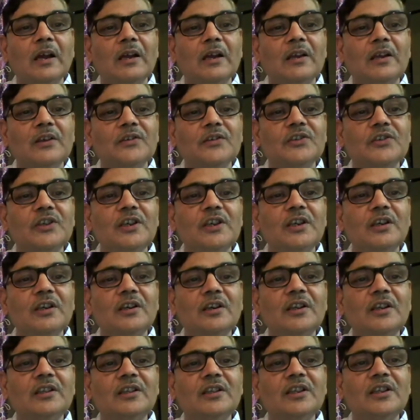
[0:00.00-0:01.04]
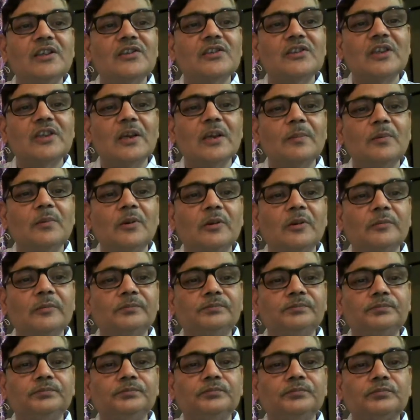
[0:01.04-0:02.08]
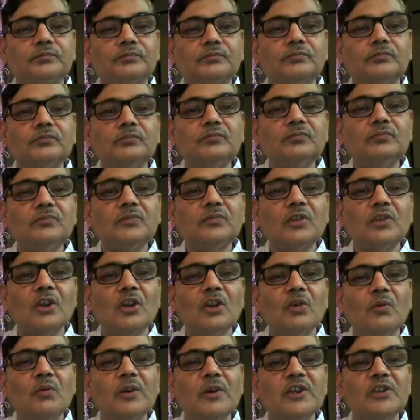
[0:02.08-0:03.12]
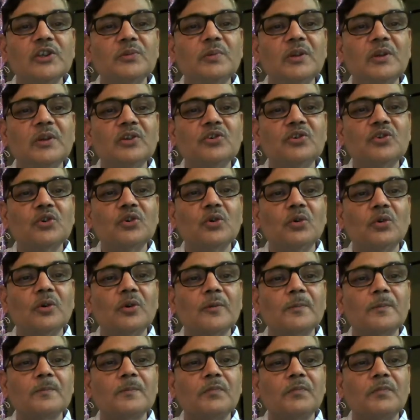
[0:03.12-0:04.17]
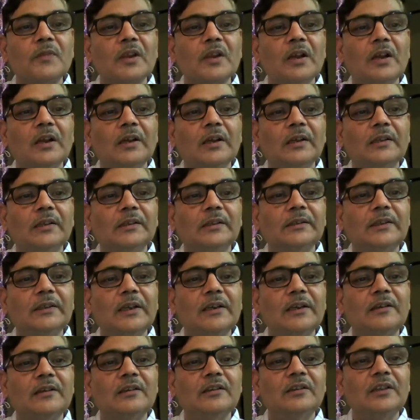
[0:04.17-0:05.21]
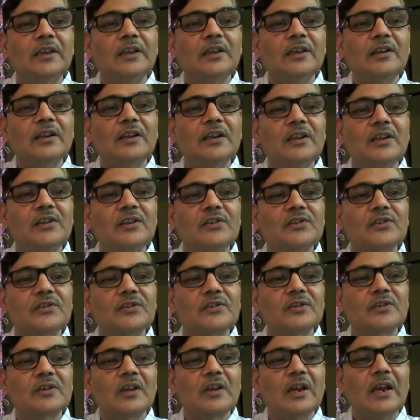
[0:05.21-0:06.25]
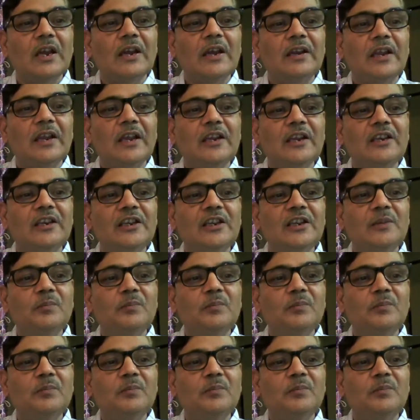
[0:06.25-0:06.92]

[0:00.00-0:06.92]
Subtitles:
See here in this table, what is being shown, that there is an allele